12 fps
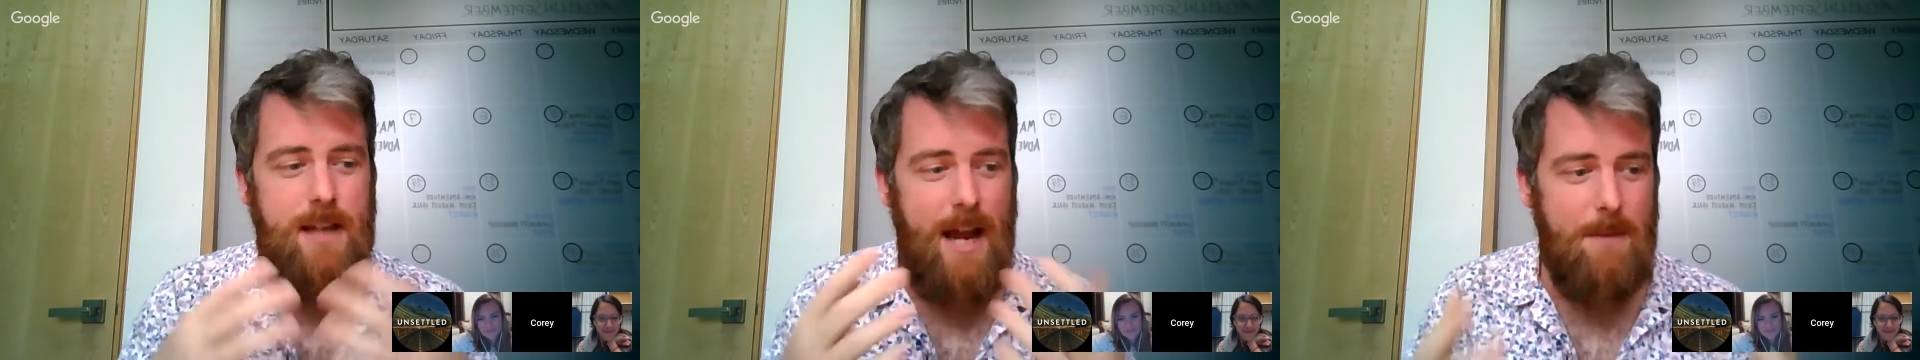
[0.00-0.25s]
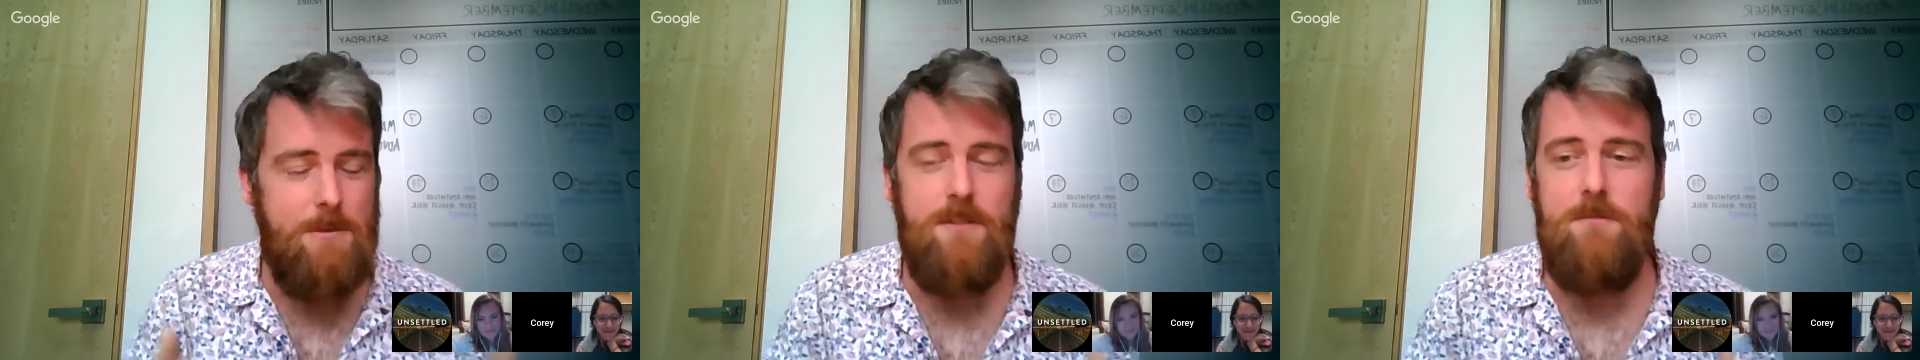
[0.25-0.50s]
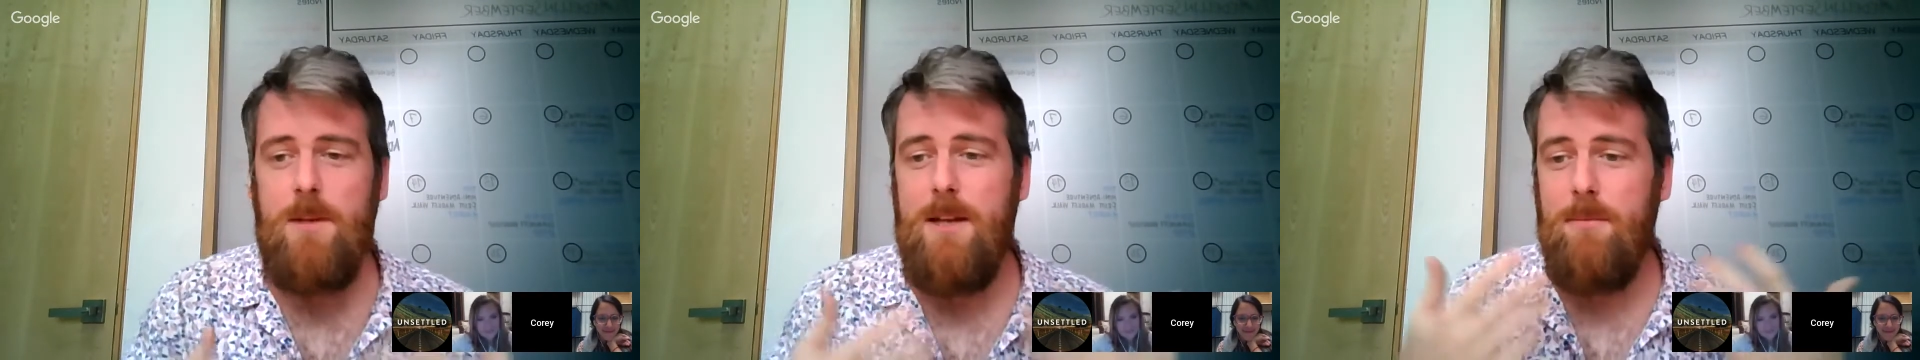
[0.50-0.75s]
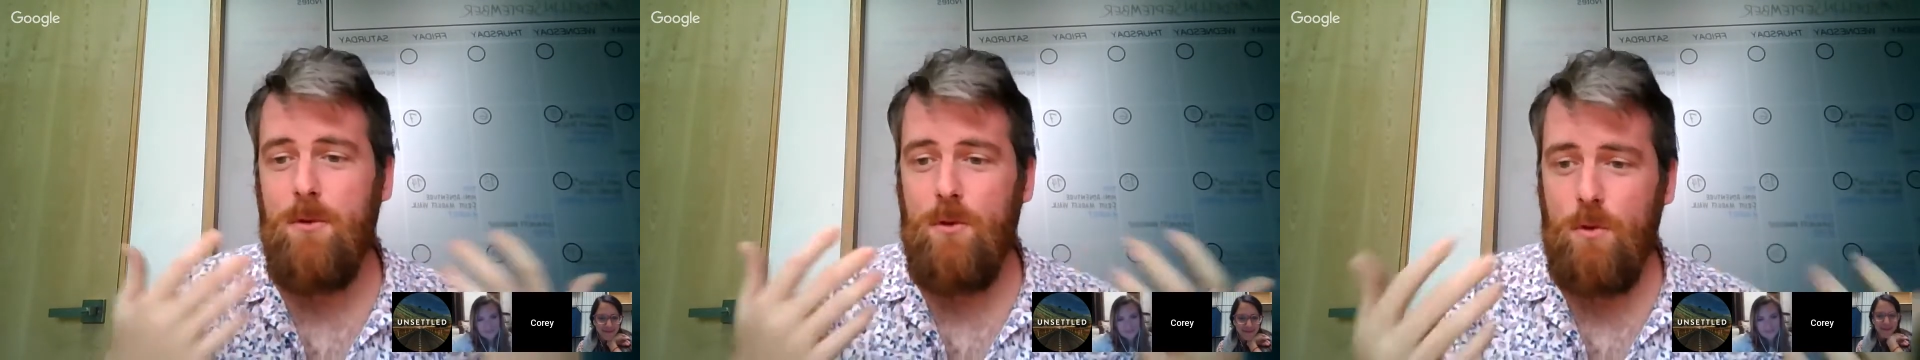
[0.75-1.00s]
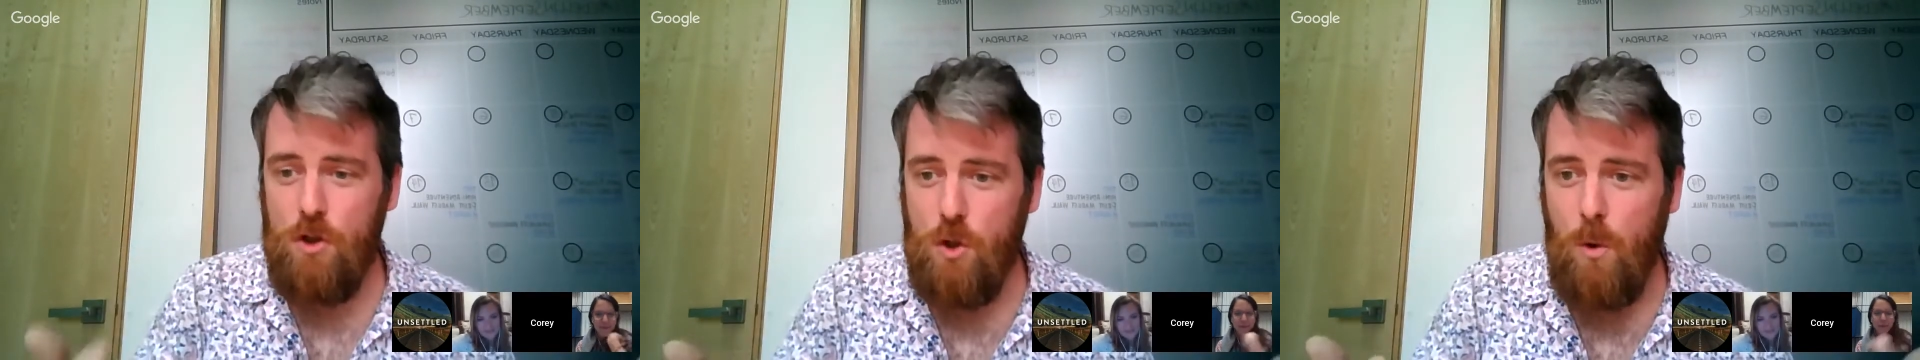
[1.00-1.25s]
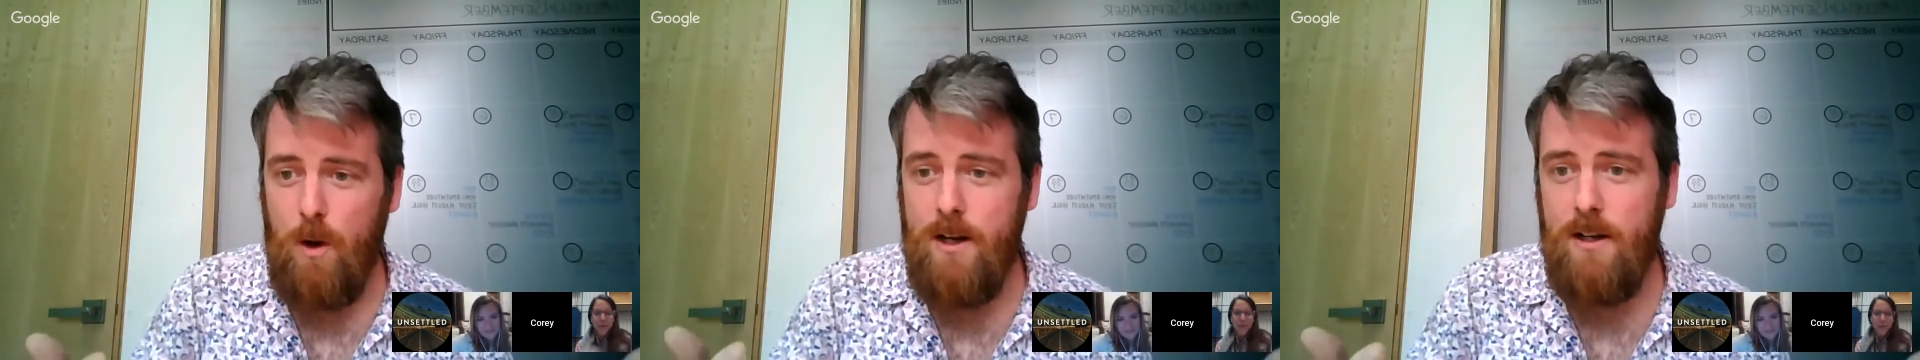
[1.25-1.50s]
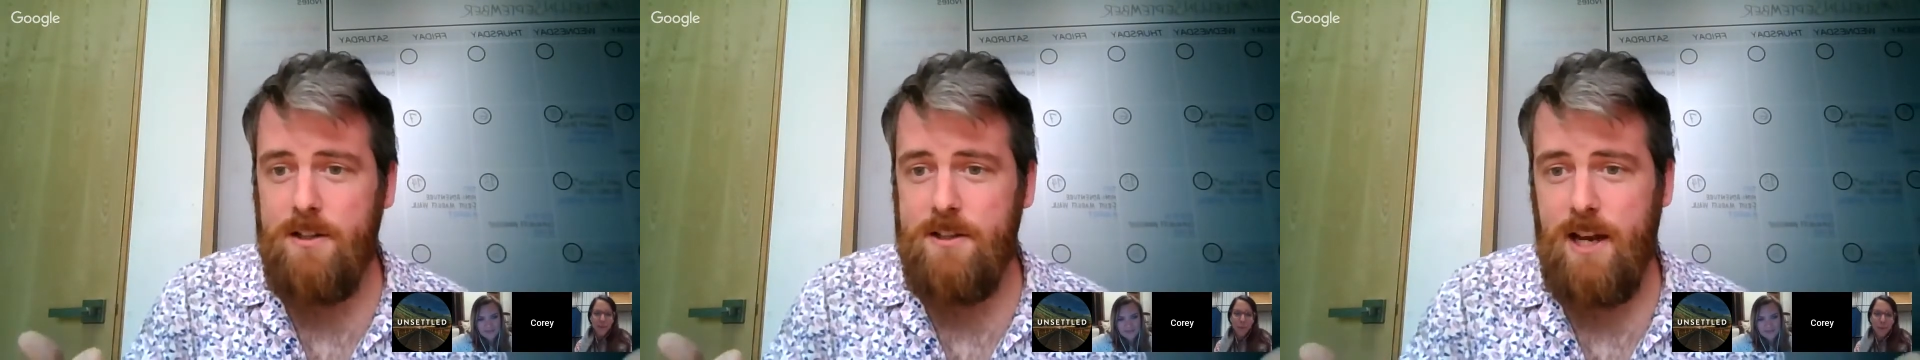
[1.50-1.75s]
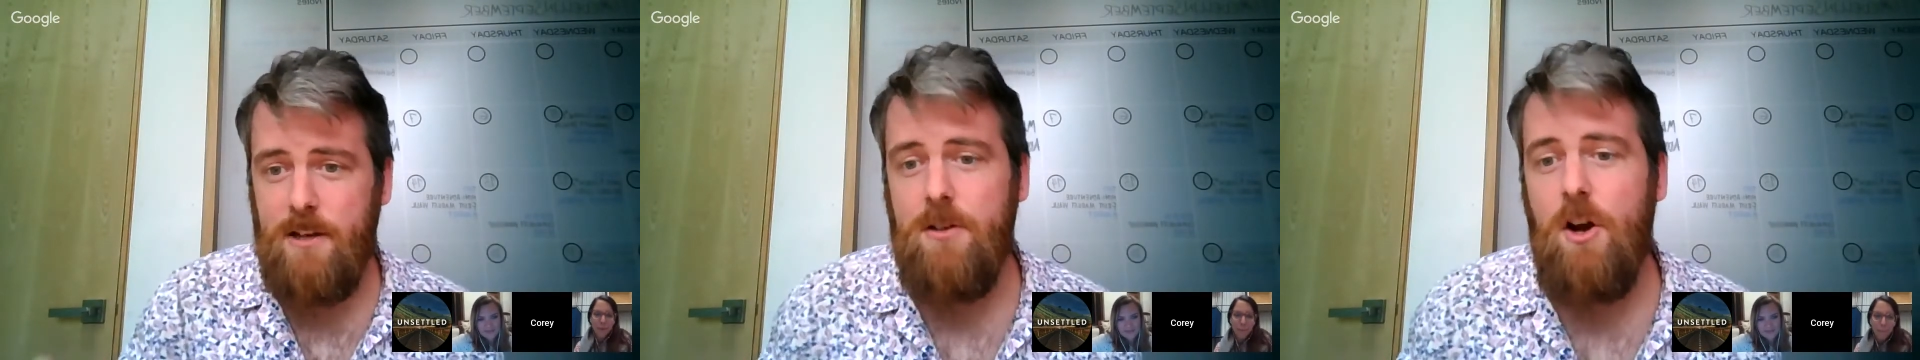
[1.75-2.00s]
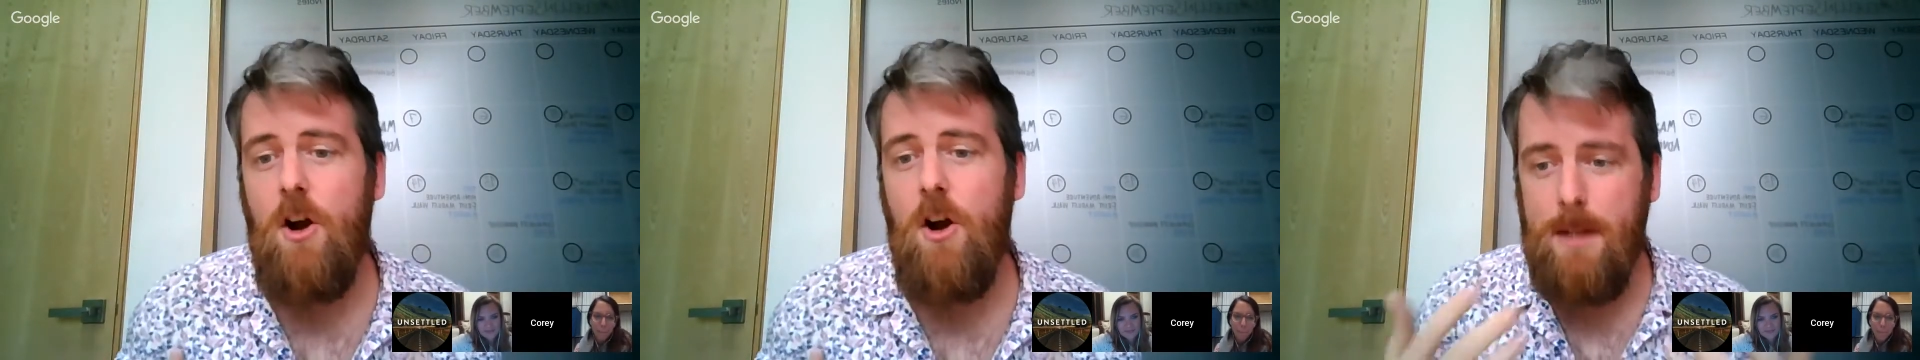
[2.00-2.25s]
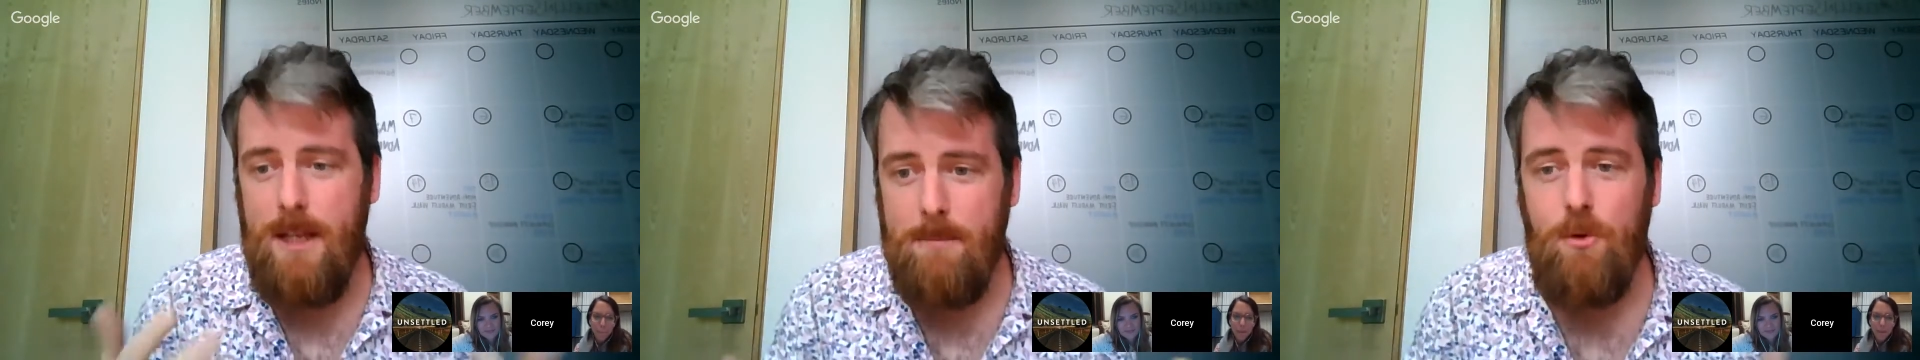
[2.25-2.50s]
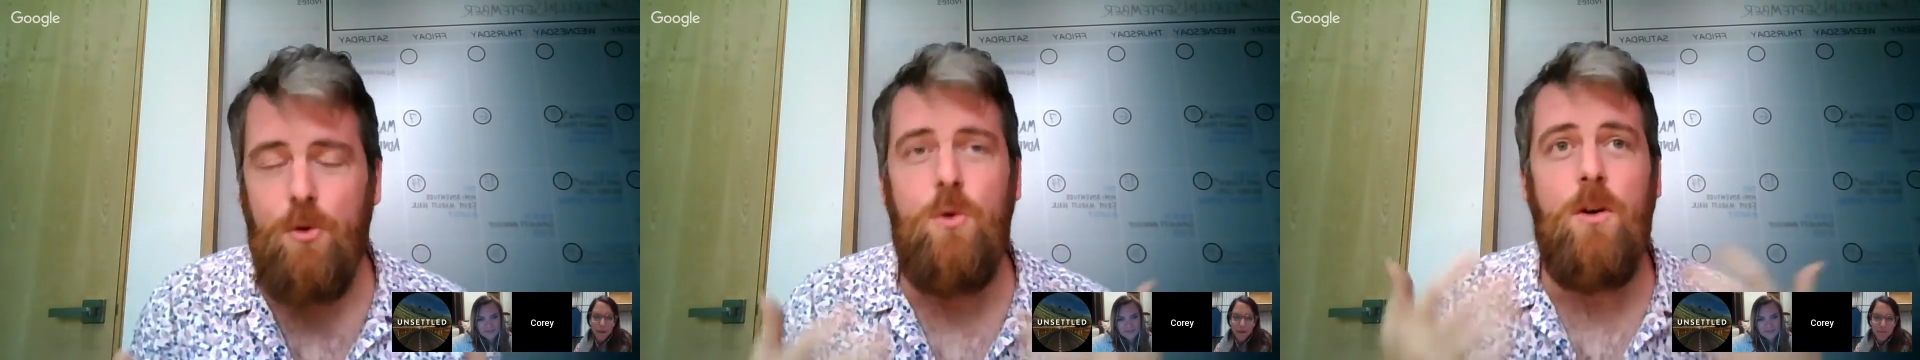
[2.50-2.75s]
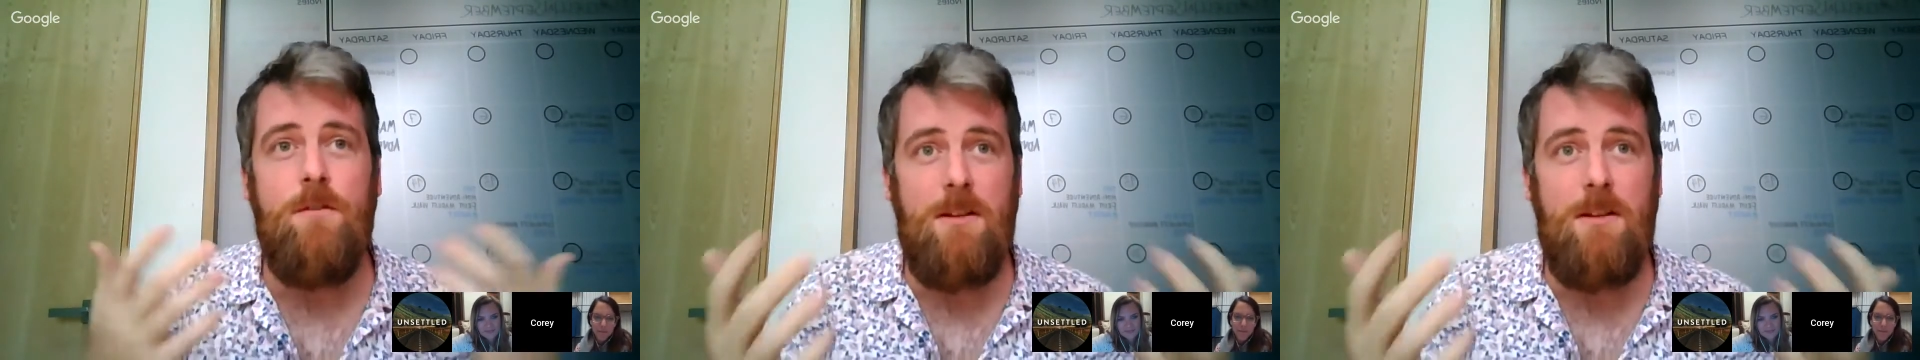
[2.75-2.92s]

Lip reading: types of people who join Unsettled are people who have